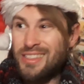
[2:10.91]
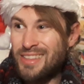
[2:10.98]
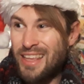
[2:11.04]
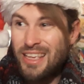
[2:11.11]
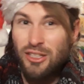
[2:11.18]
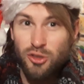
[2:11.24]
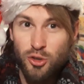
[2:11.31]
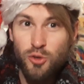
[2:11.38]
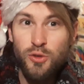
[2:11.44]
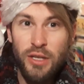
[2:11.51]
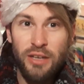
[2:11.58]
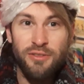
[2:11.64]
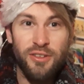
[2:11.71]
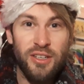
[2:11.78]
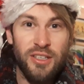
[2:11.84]
They do
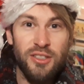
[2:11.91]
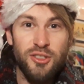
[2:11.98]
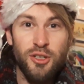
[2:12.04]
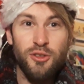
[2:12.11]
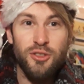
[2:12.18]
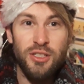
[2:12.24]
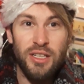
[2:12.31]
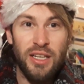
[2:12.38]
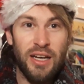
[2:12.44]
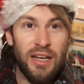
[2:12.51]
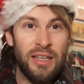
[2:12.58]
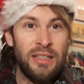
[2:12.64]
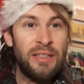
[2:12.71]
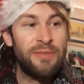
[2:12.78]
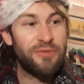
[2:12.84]
get fucking told to
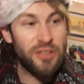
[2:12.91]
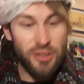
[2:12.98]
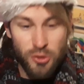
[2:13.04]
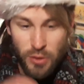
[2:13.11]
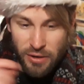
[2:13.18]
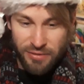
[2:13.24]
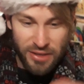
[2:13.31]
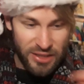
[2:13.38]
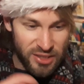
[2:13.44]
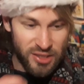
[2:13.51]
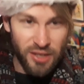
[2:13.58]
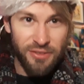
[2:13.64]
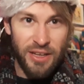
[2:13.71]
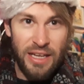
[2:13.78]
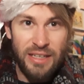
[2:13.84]
lie. They do have their
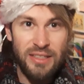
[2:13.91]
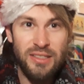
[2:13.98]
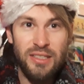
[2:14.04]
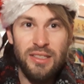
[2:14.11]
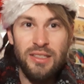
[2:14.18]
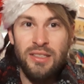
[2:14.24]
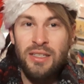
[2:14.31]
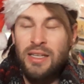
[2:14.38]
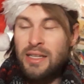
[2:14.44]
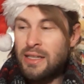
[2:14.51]
stuff edited.